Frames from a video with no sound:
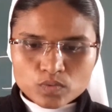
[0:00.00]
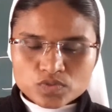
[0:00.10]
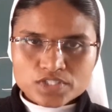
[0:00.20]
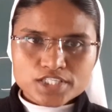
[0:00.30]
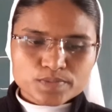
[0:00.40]

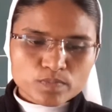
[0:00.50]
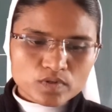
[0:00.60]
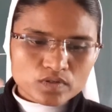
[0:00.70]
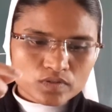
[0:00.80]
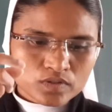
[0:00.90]
whose this
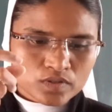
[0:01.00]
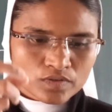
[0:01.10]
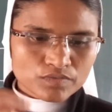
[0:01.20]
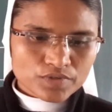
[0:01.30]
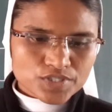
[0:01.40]

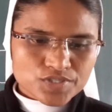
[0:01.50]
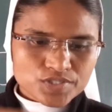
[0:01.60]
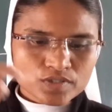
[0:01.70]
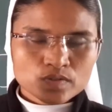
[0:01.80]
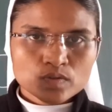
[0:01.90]
book,
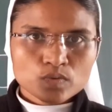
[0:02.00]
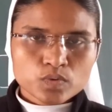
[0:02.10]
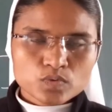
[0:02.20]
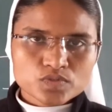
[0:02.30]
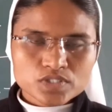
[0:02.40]
which,
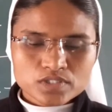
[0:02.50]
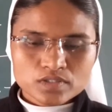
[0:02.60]
whose,